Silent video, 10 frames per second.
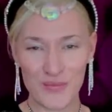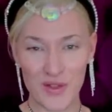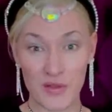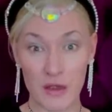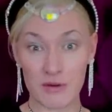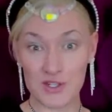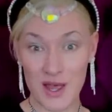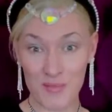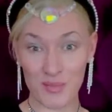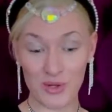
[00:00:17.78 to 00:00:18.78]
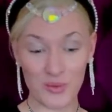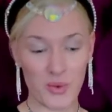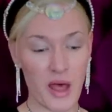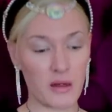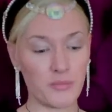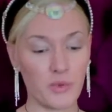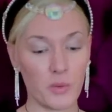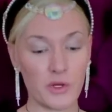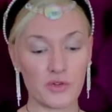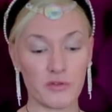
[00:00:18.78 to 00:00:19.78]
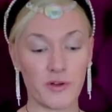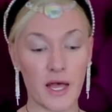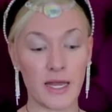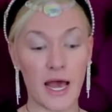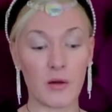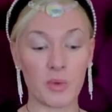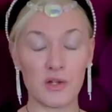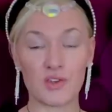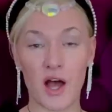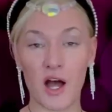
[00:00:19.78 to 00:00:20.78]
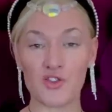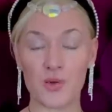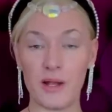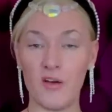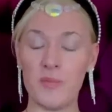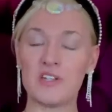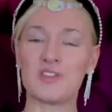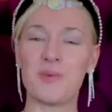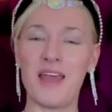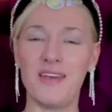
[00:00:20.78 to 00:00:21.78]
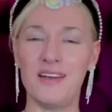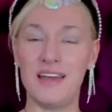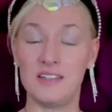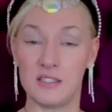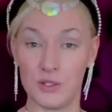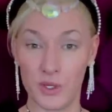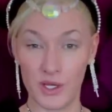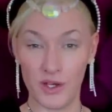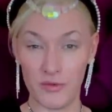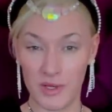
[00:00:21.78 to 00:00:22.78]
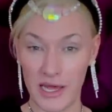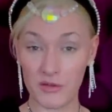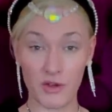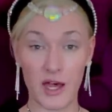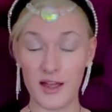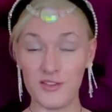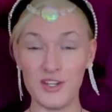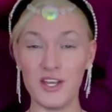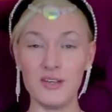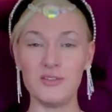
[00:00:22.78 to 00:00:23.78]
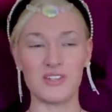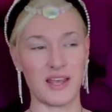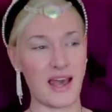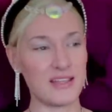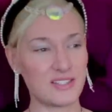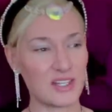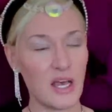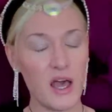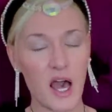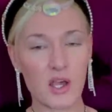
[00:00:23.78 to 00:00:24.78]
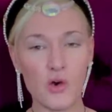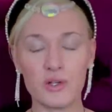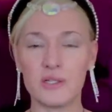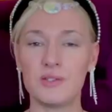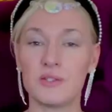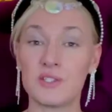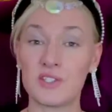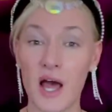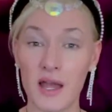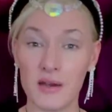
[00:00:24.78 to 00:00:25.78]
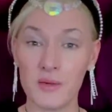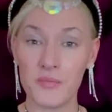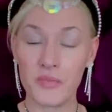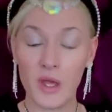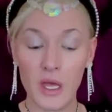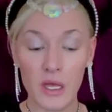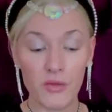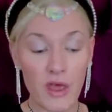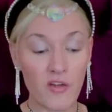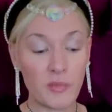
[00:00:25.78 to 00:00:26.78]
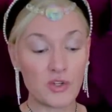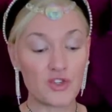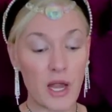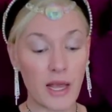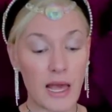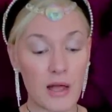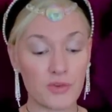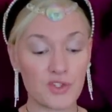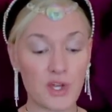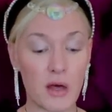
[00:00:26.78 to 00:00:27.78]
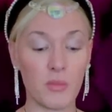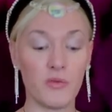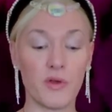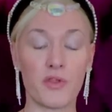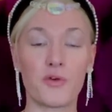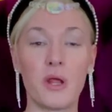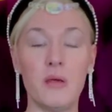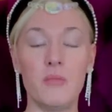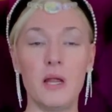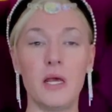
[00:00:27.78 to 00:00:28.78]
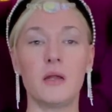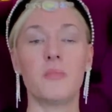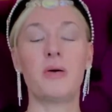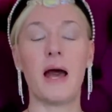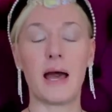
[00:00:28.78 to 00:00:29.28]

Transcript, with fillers: that they resemble? Well, we shall find out because Archewell have been speculating to accumulate. Have you heard the news? Yes. According to The Sun, They've been shelling out the sum of £3 million,